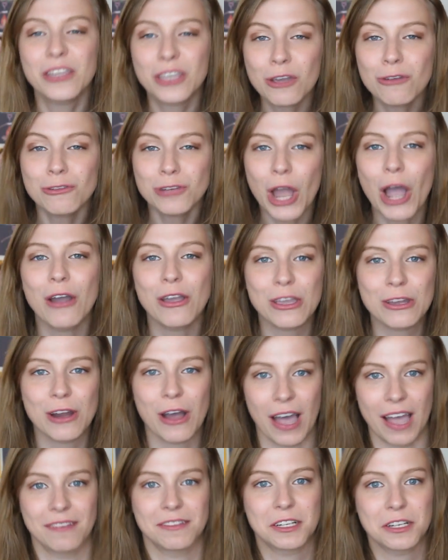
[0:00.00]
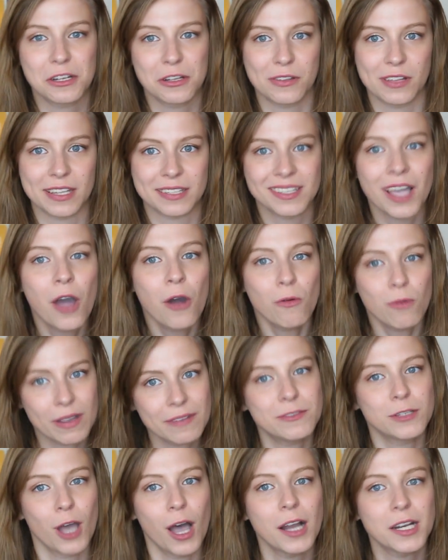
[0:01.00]
You know you don't have to do this.
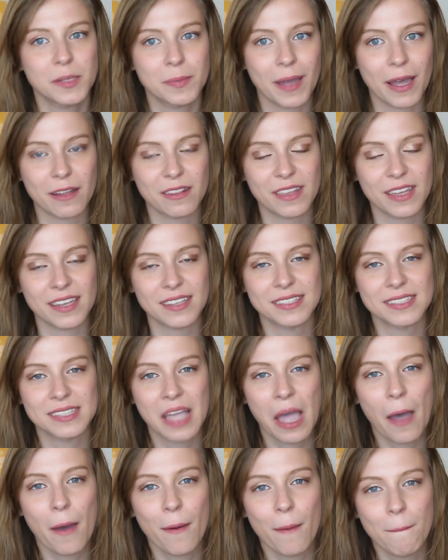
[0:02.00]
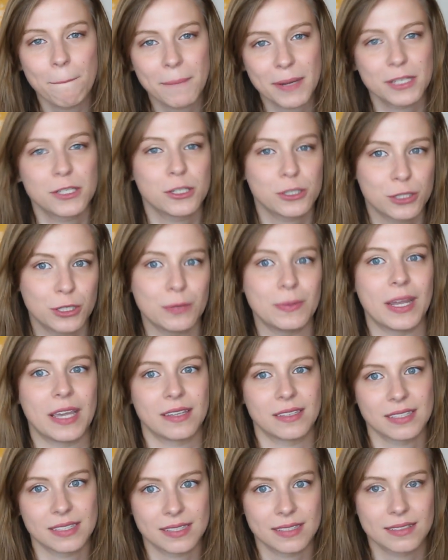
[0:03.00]
We've talked about this, but you're too
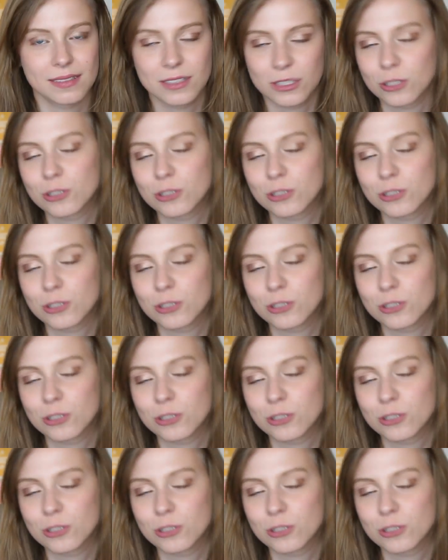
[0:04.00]
nice.